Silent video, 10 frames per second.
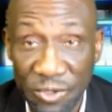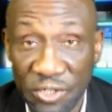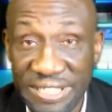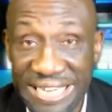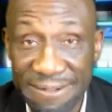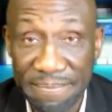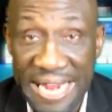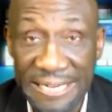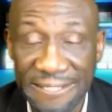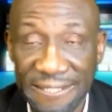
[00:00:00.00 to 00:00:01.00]
your
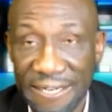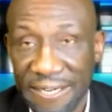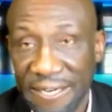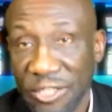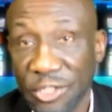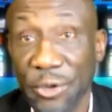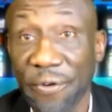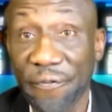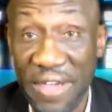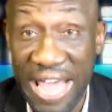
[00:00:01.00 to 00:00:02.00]
teammates, to your
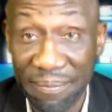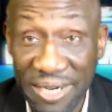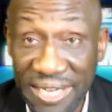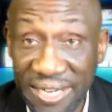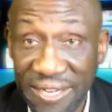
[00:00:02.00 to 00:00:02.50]
family,